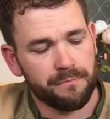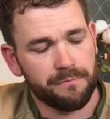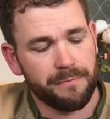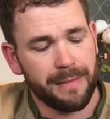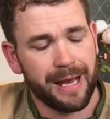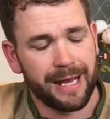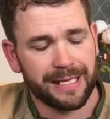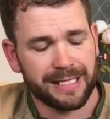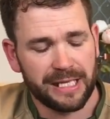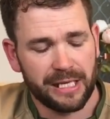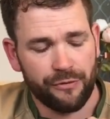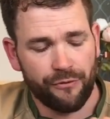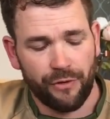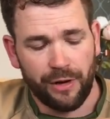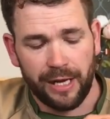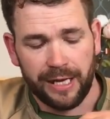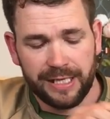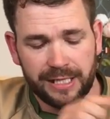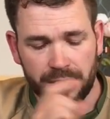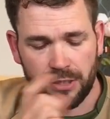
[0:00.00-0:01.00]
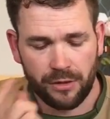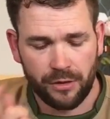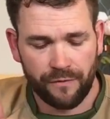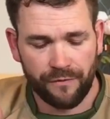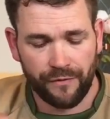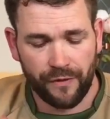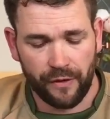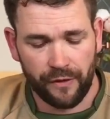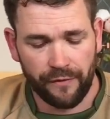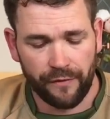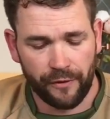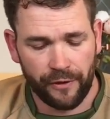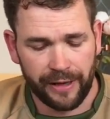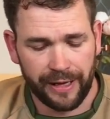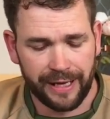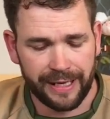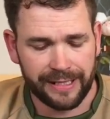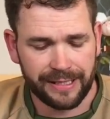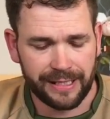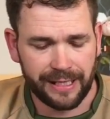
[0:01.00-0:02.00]
magazine release very,
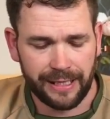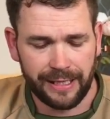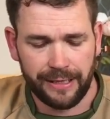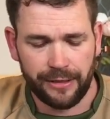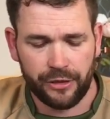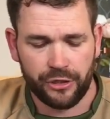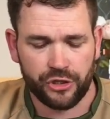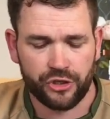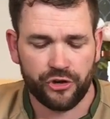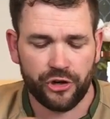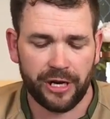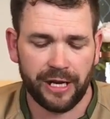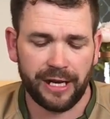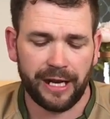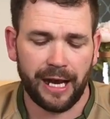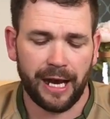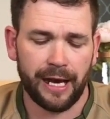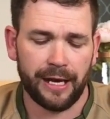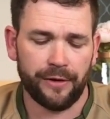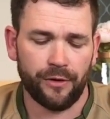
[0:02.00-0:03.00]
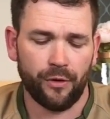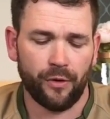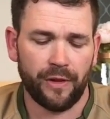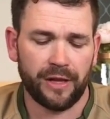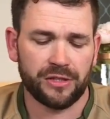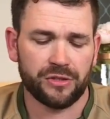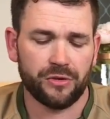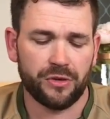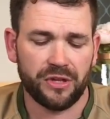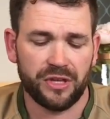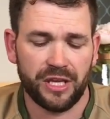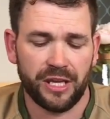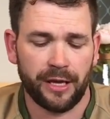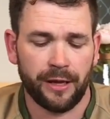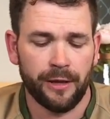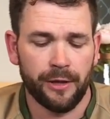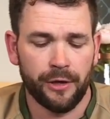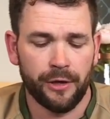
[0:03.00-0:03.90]
very easily, and your trigger guard and all that sort of thing,